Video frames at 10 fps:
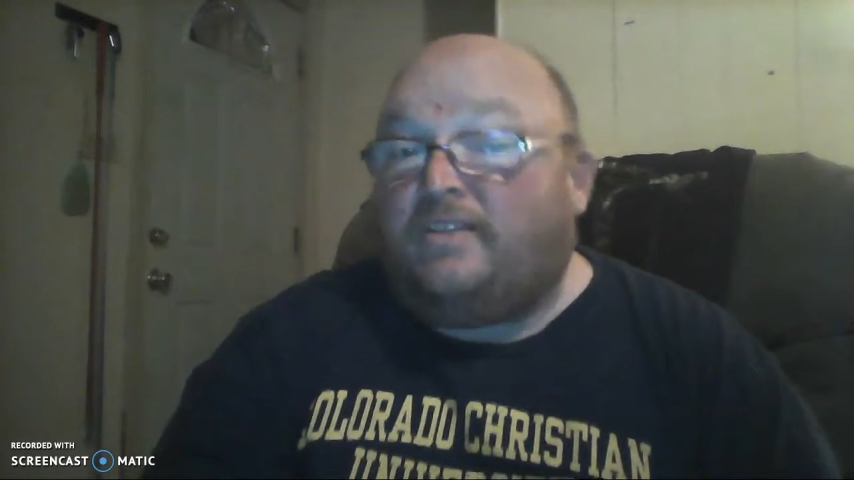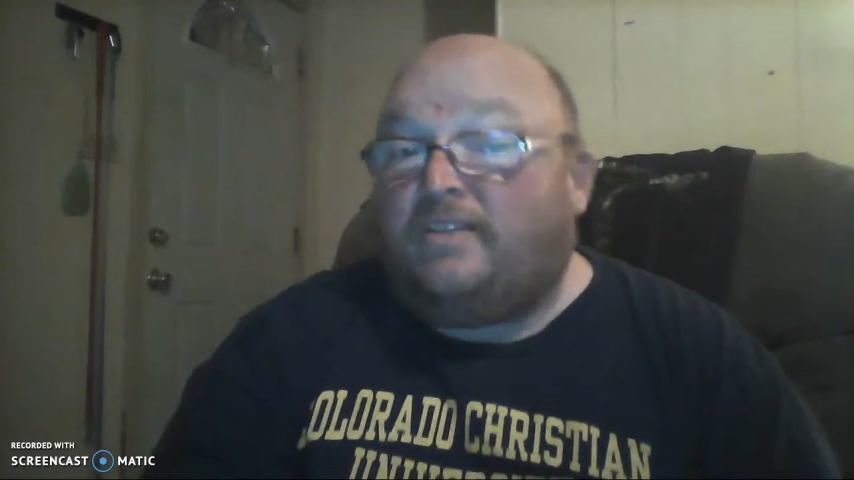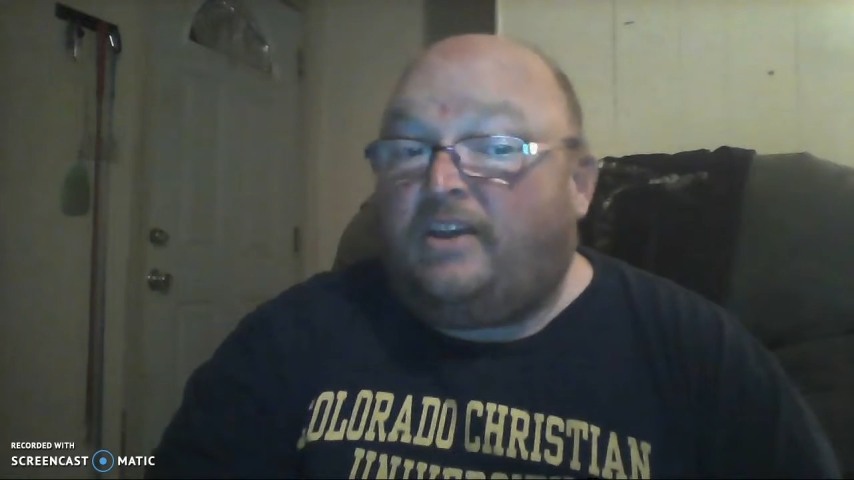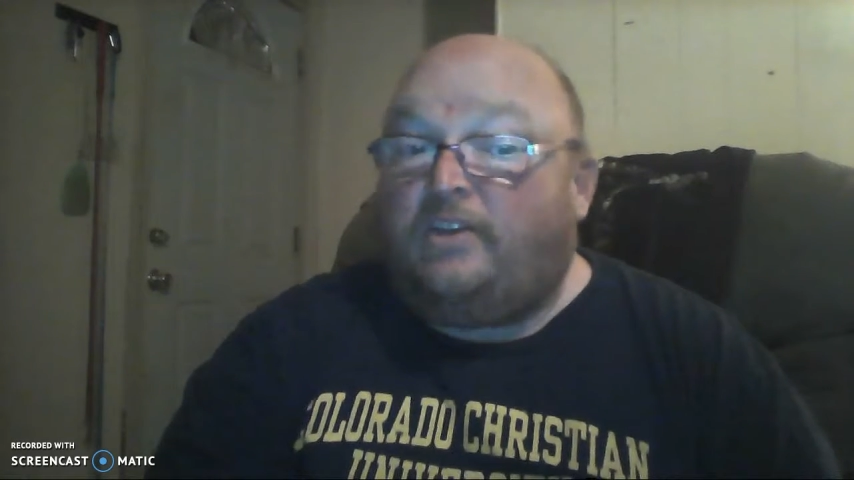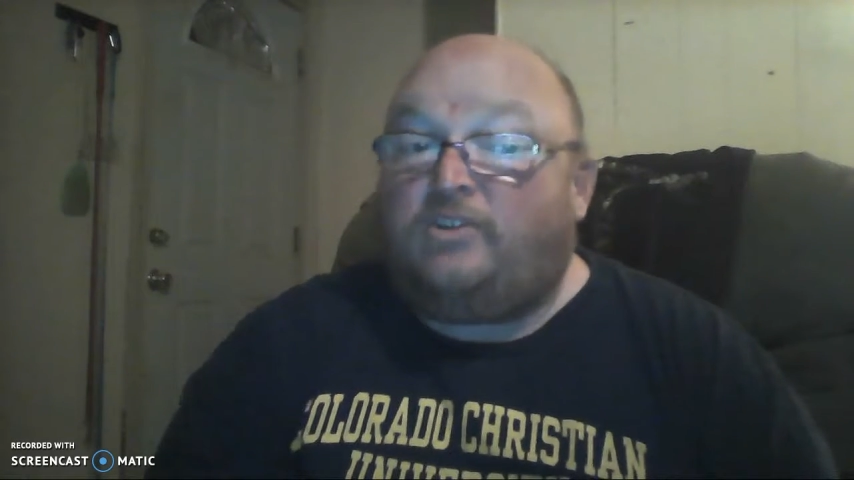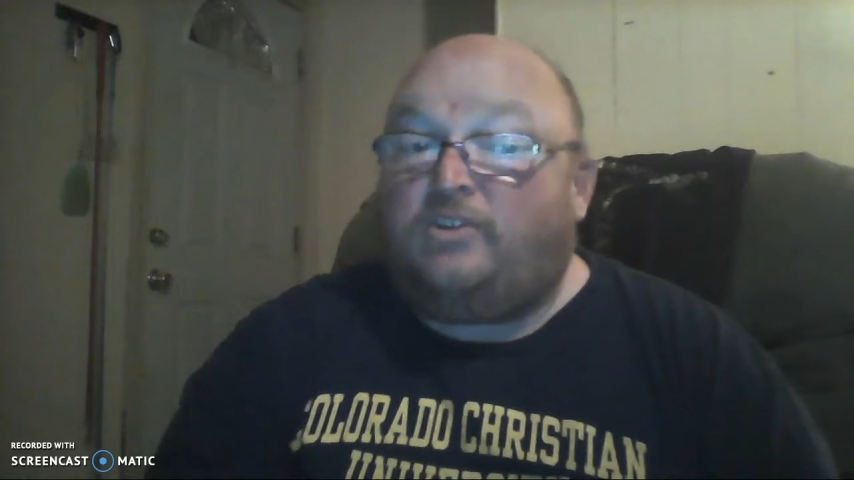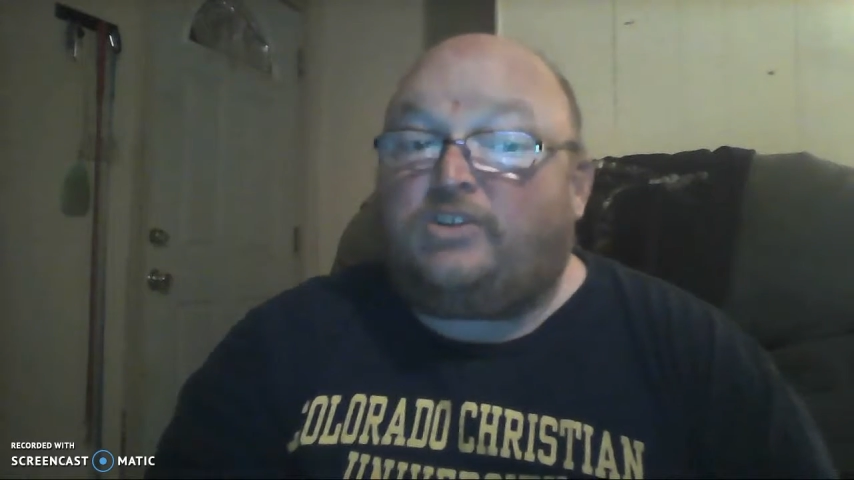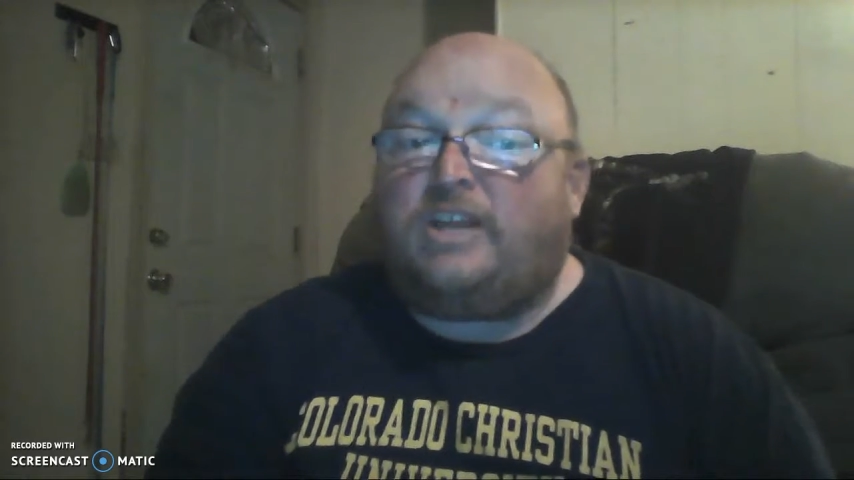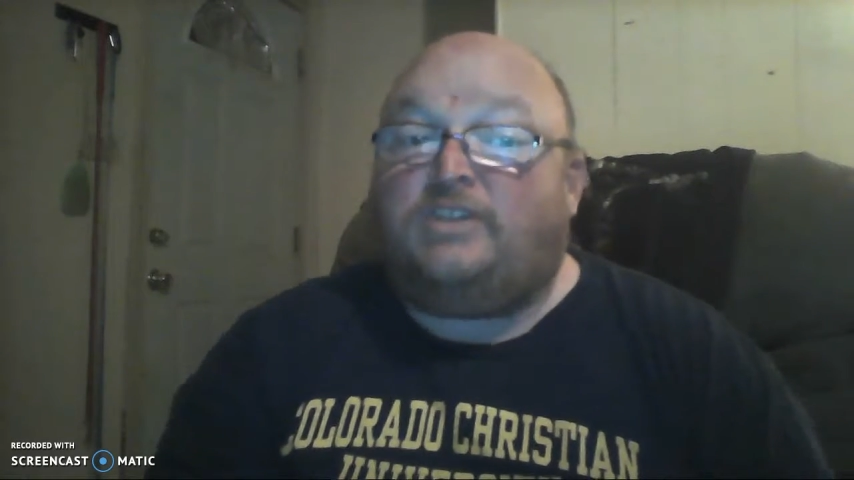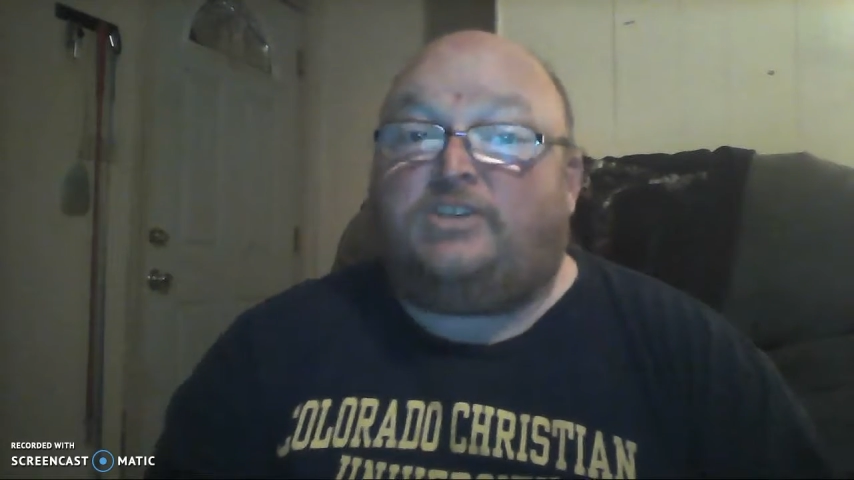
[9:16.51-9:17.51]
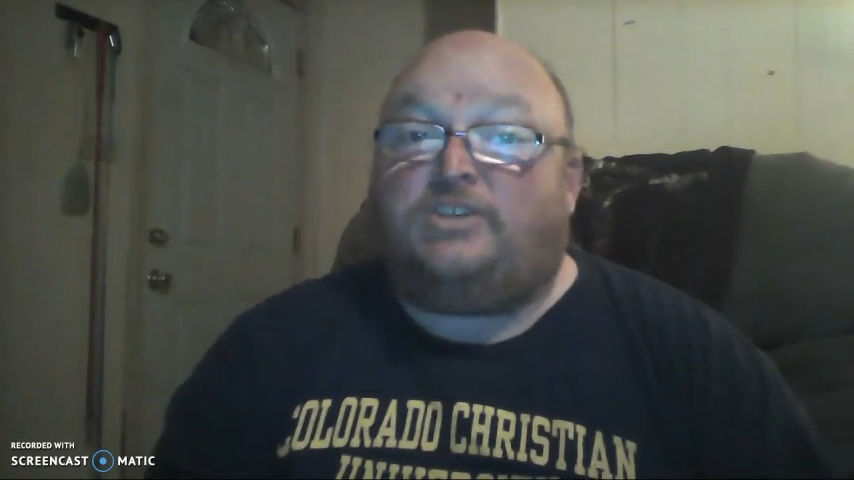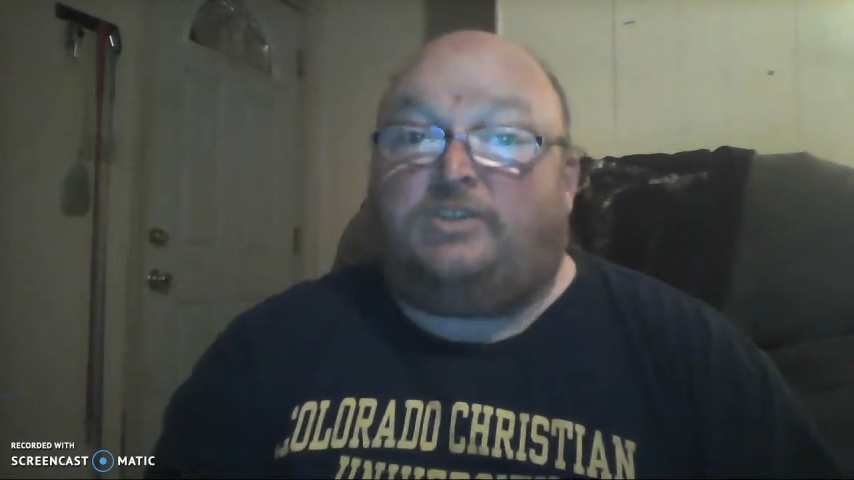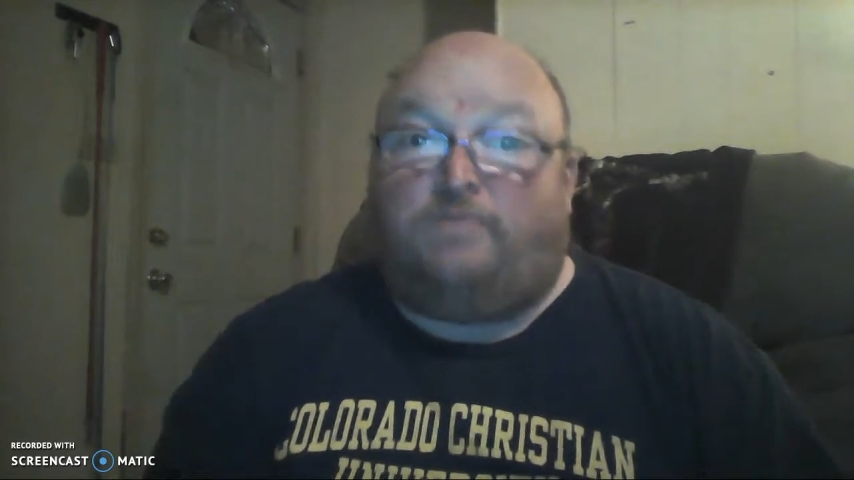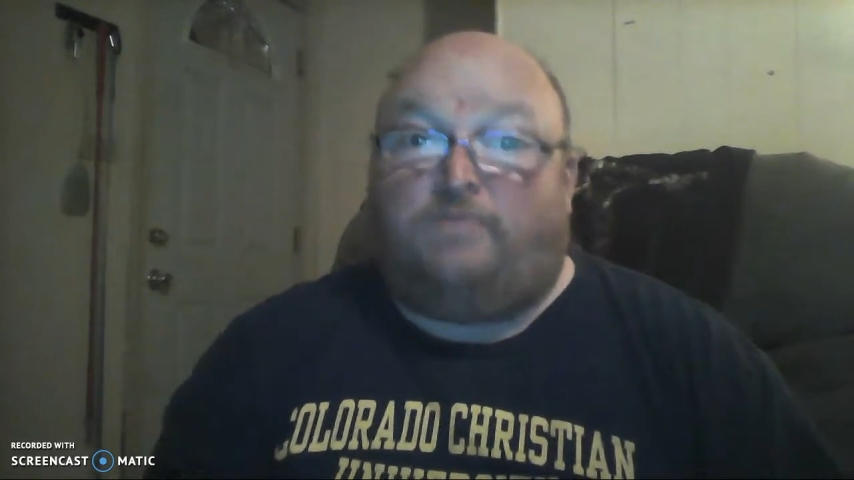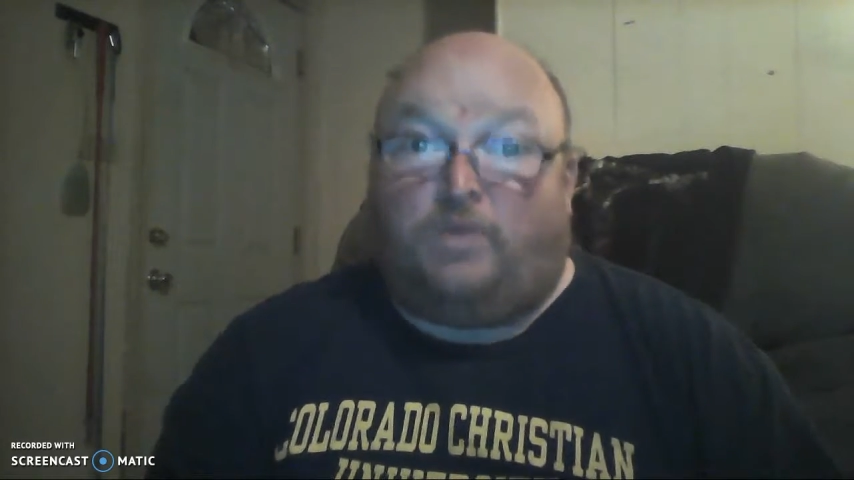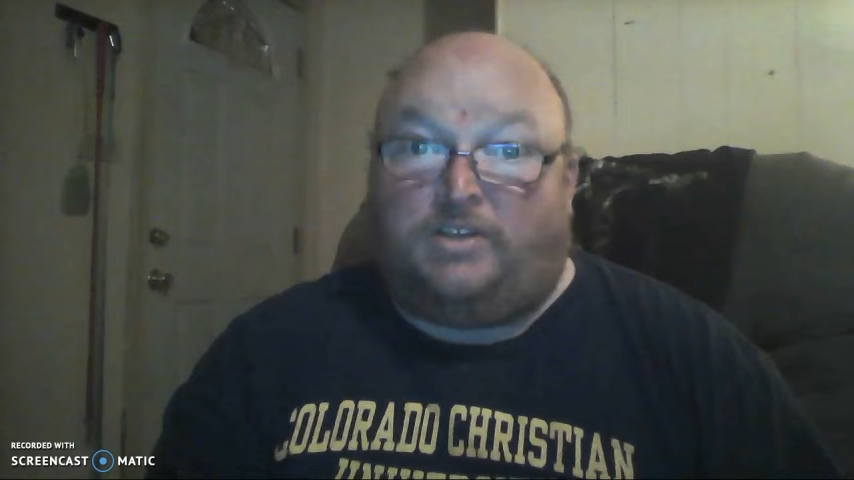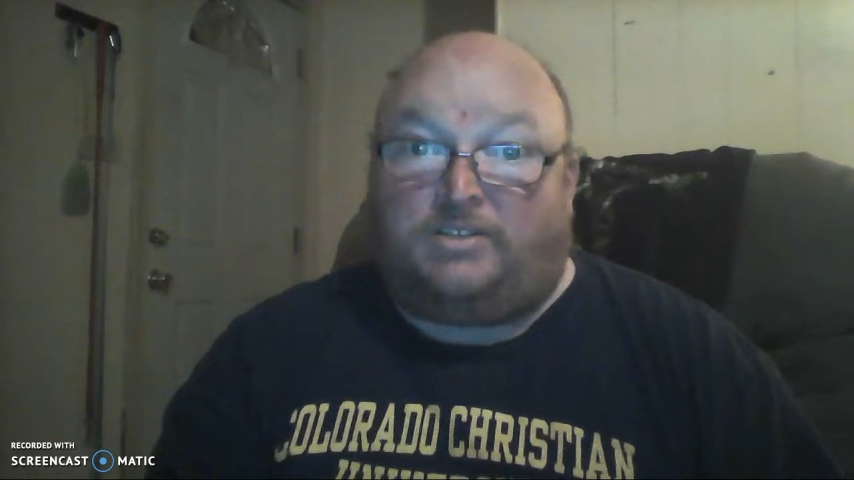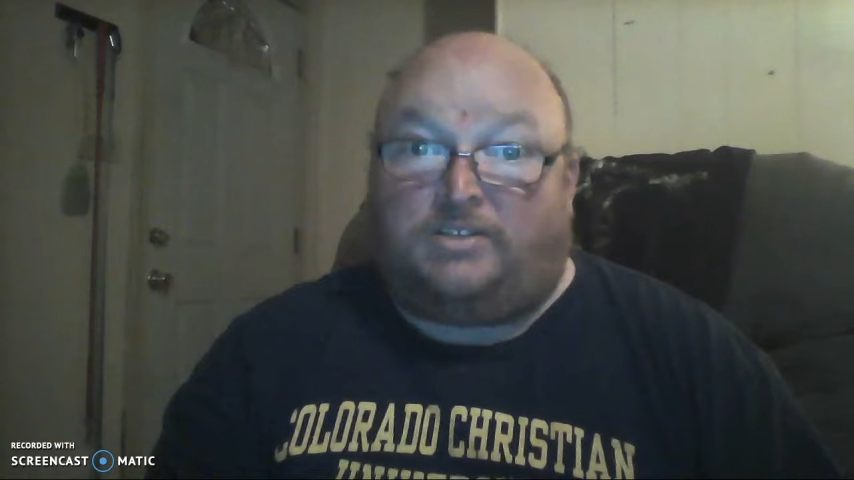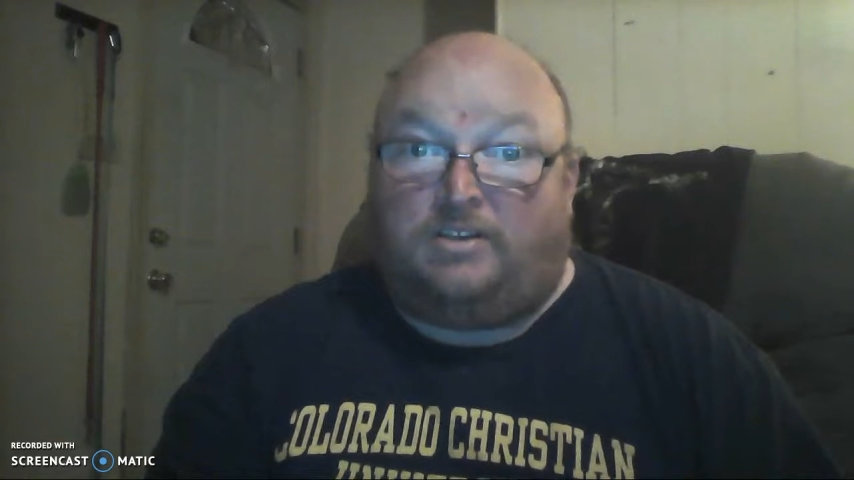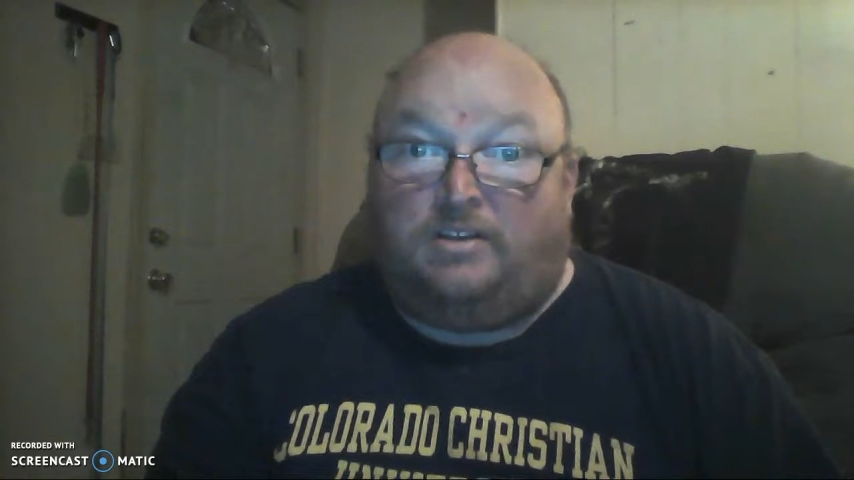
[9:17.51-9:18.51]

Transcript: They hear your changes in voice.